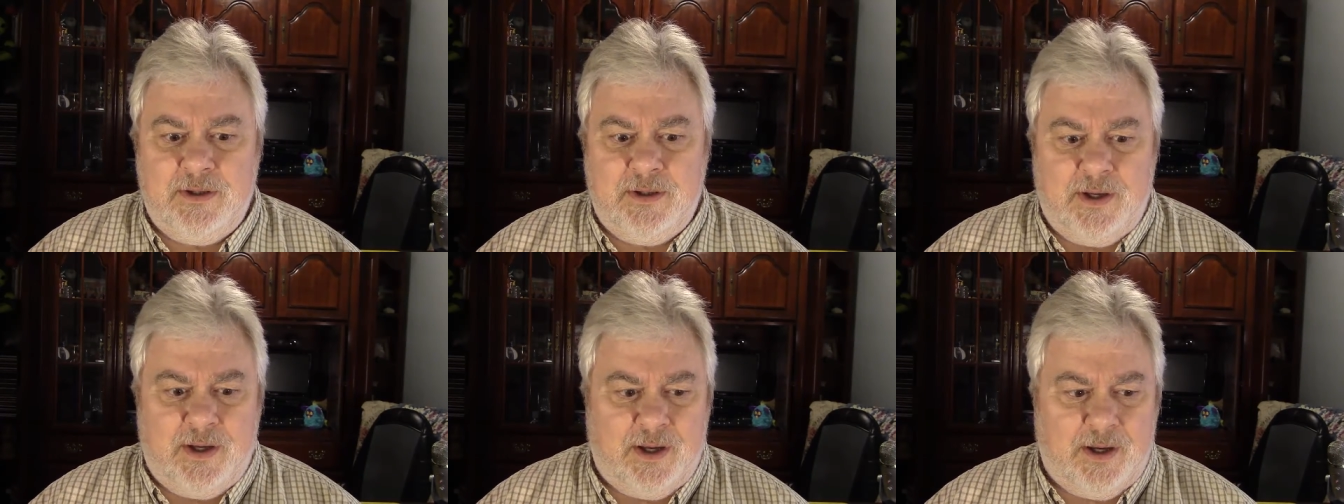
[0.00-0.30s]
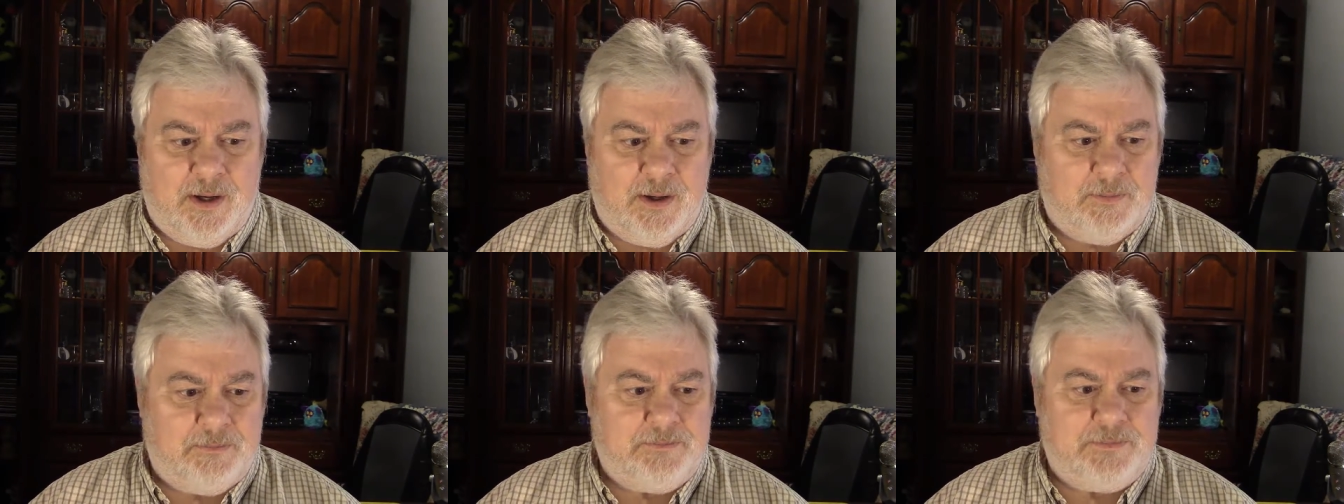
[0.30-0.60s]

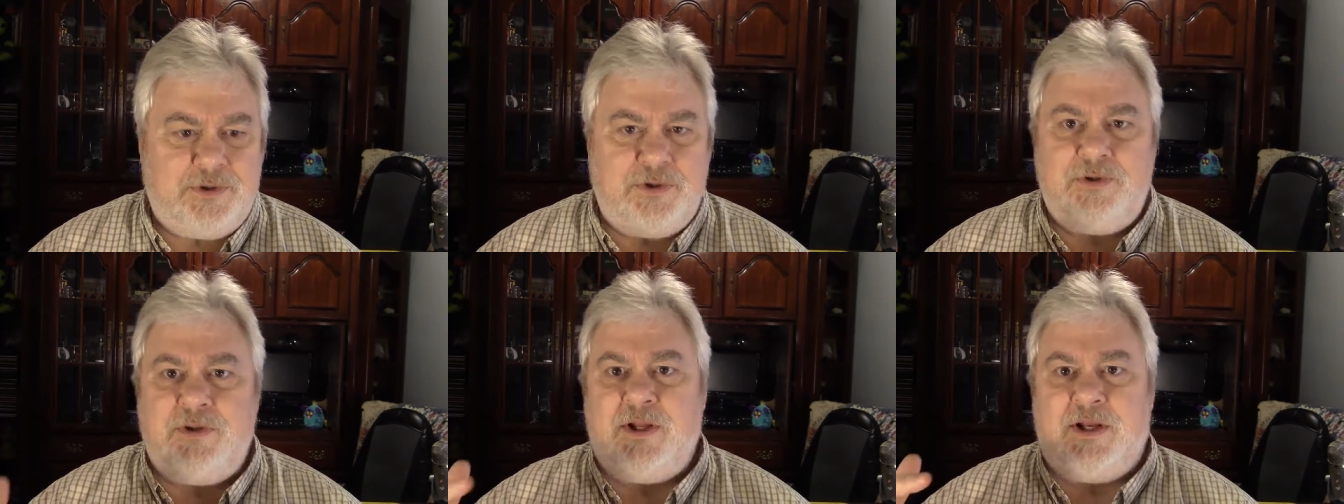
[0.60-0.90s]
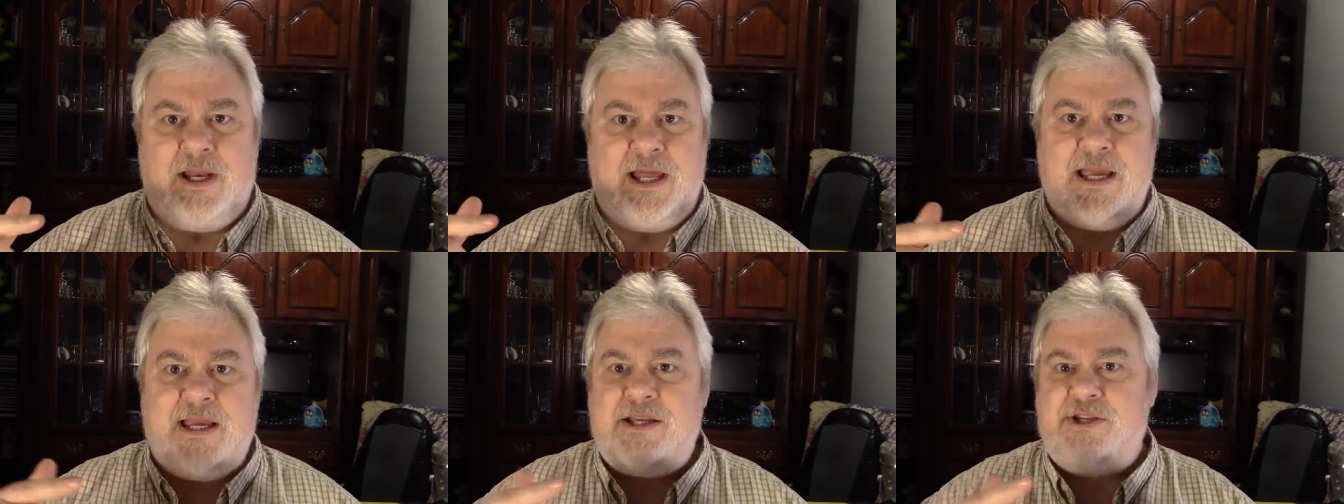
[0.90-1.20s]
um, do the
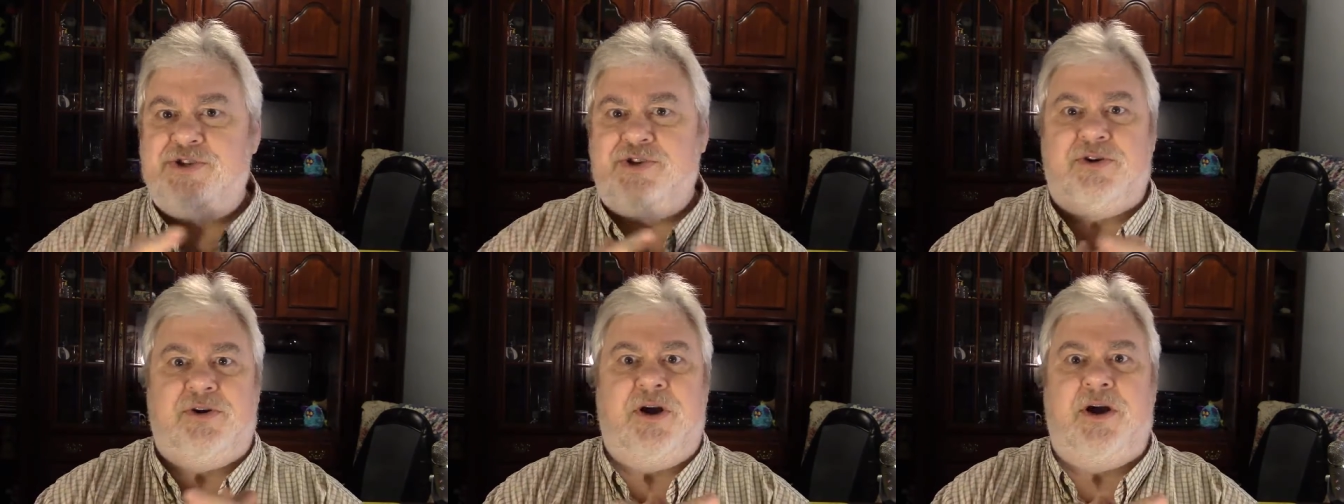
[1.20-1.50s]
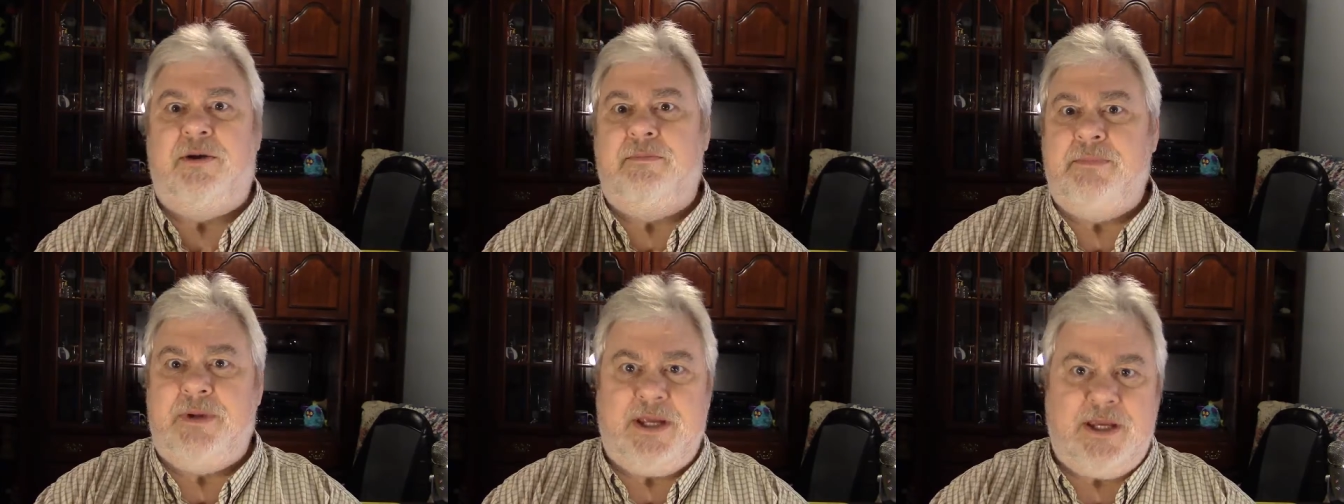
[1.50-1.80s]
laser
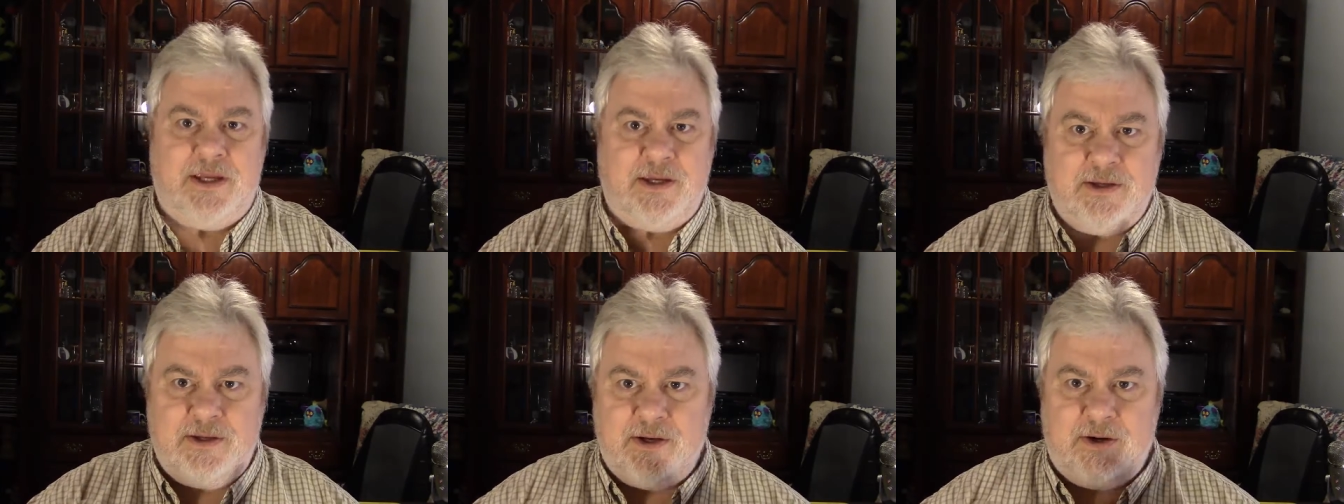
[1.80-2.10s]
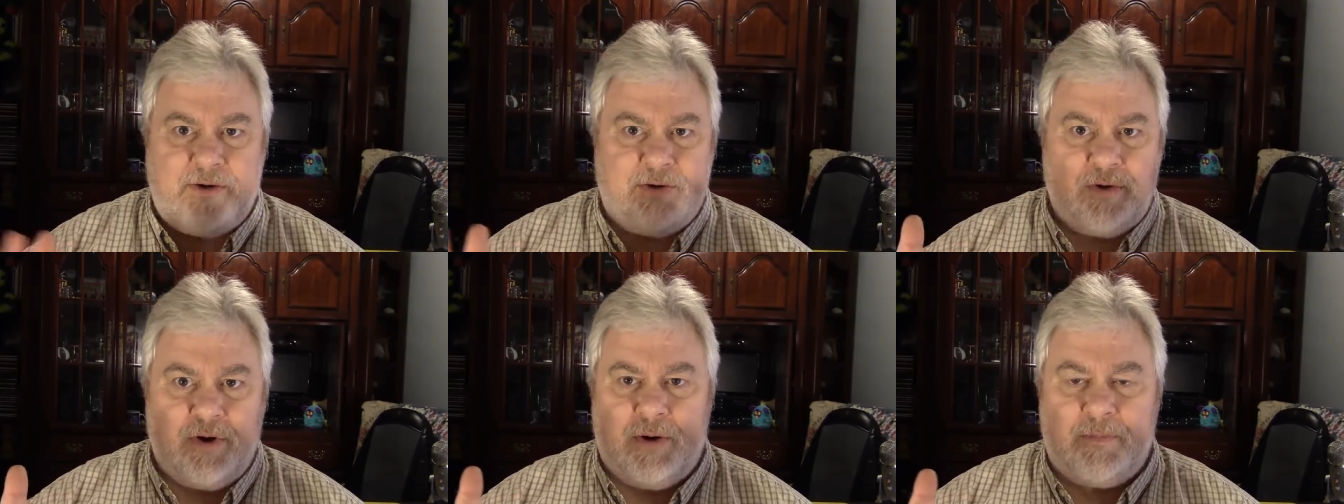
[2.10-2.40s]
on me, you
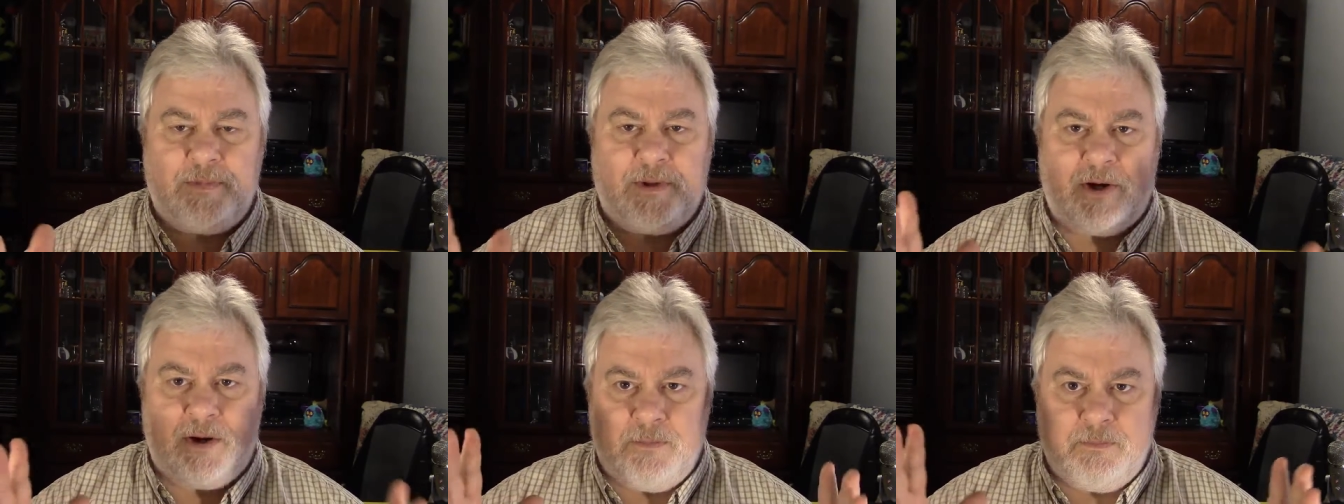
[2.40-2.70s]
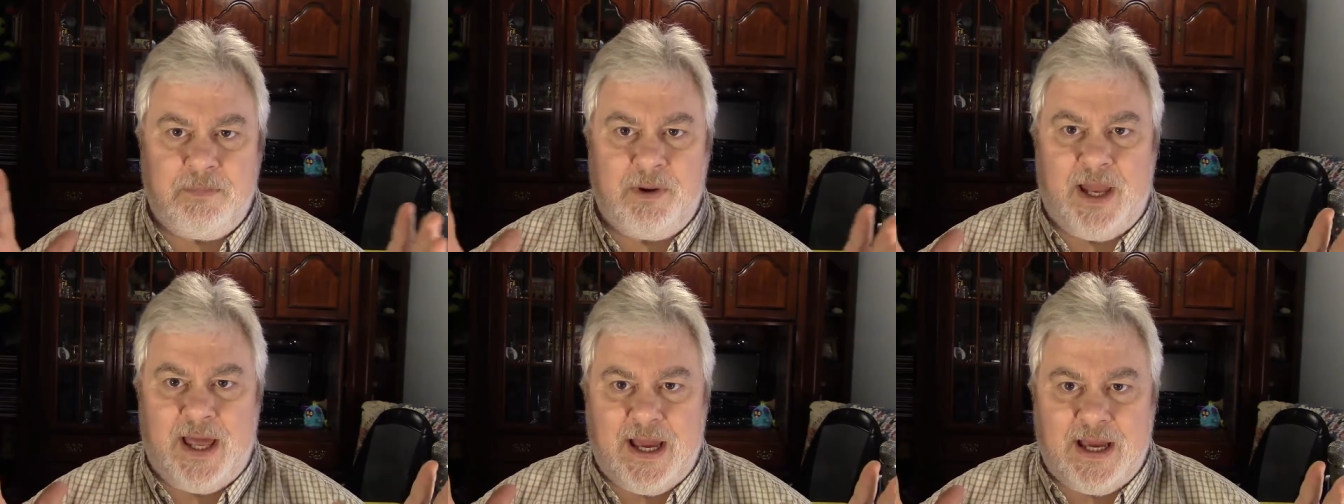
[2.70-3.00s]
know, go up there
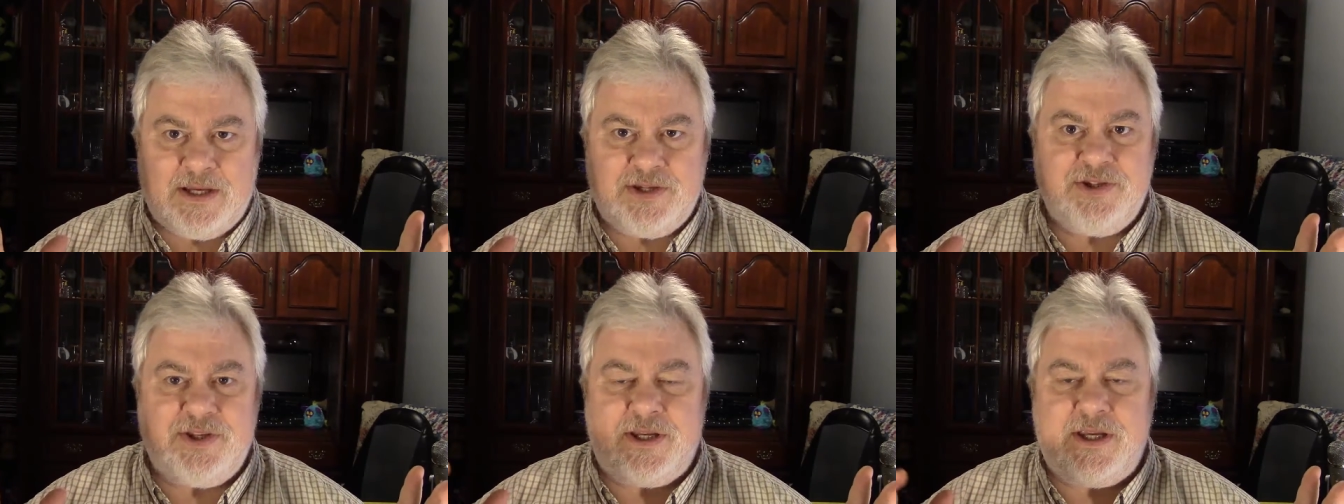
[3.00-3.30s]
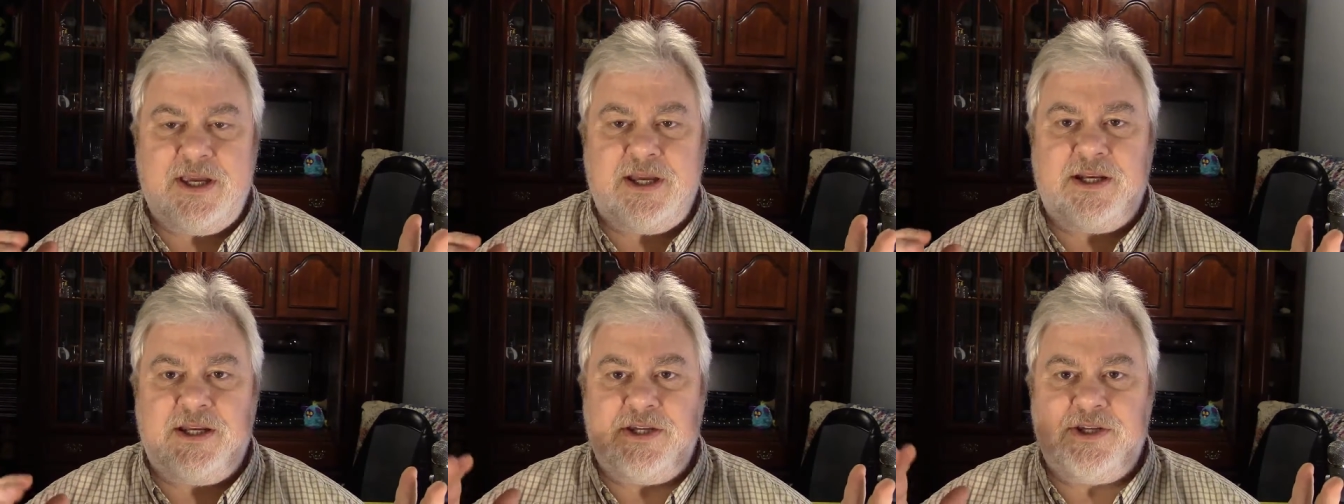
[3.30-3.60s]
and blast the
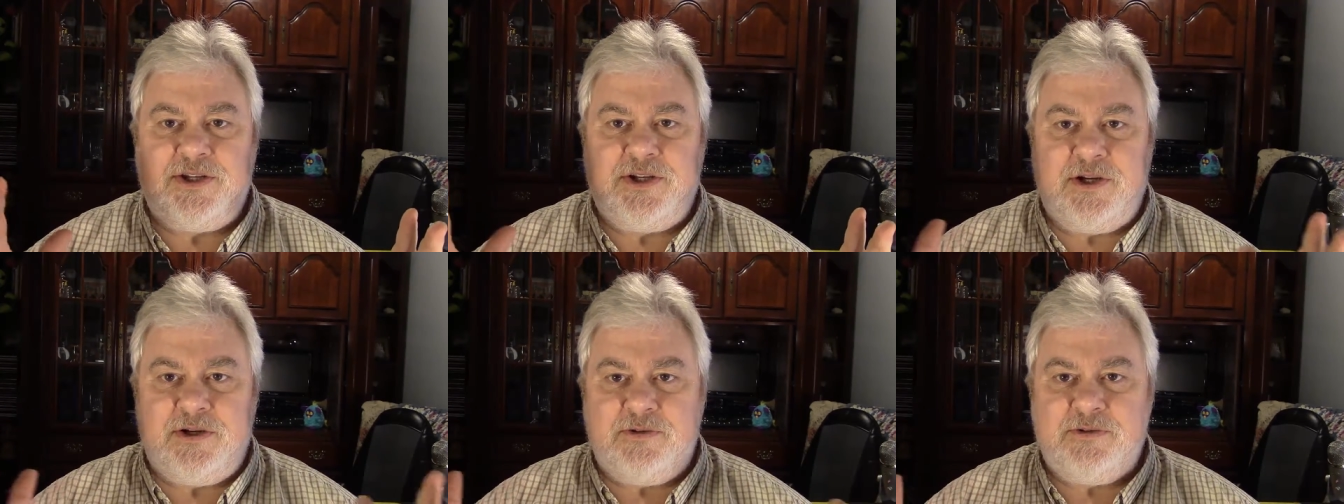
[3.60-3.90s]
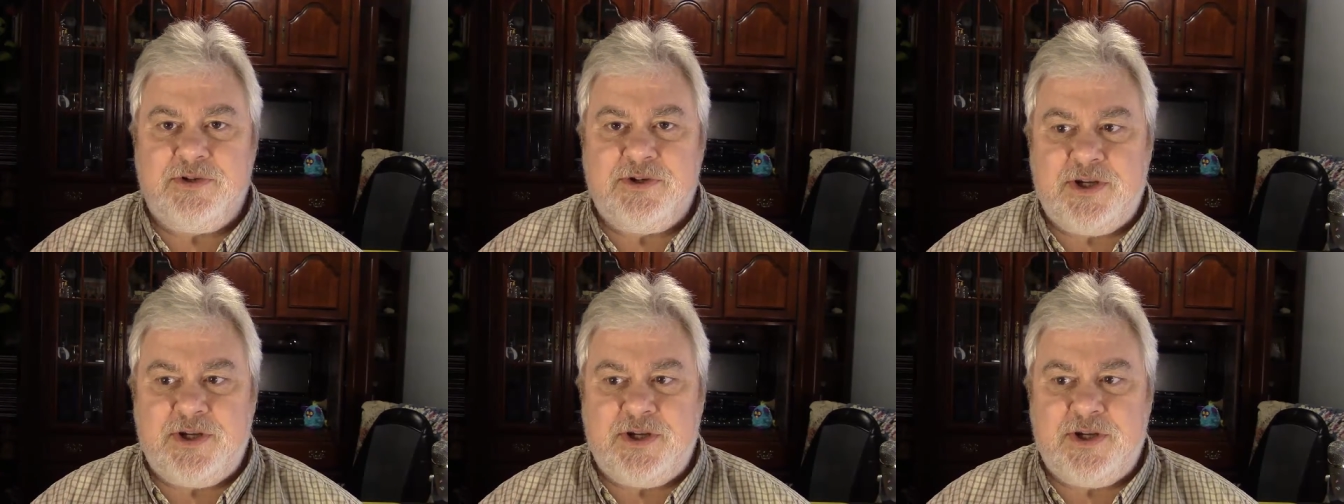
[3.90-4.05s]
kidney stones.